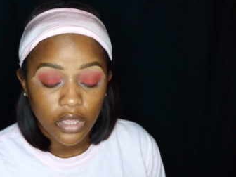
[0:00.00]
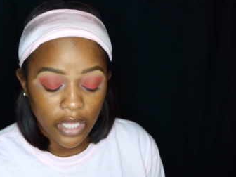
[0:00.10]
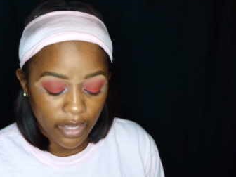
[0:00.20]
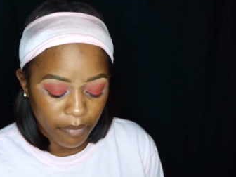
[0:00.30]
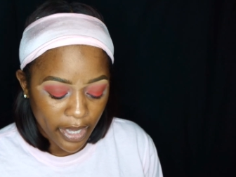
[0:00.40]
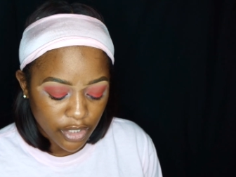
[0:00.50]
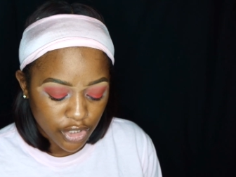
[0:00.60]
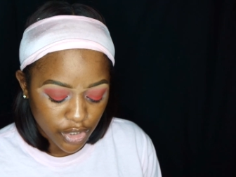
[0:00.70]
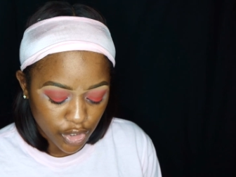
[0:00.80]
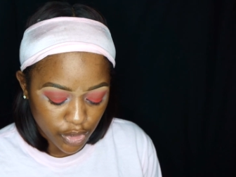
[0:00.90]
Like, make
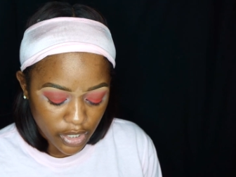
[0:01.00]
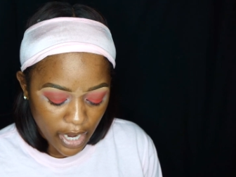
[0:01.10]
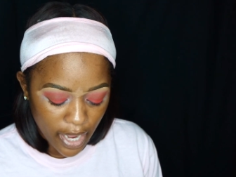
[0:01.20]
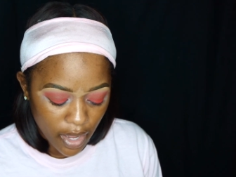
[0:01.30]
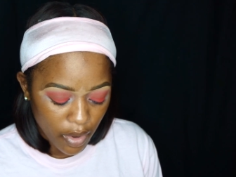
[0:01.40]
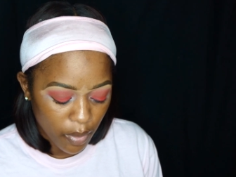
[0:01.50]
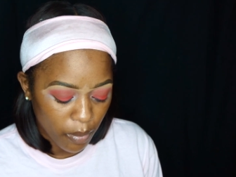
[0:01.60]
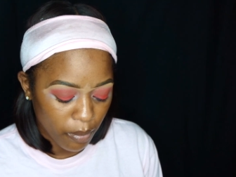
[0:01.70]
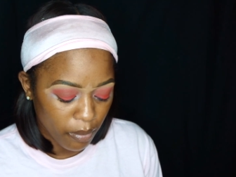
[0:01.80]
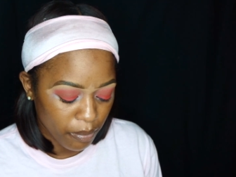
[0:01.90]
sure you're not
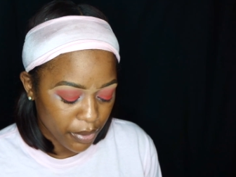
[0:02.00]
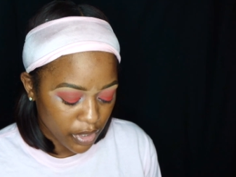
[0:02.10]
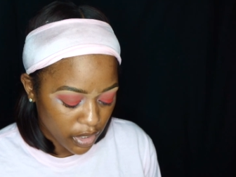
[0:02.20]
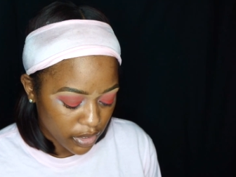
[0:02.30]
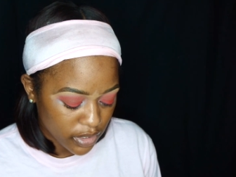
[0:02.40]
putting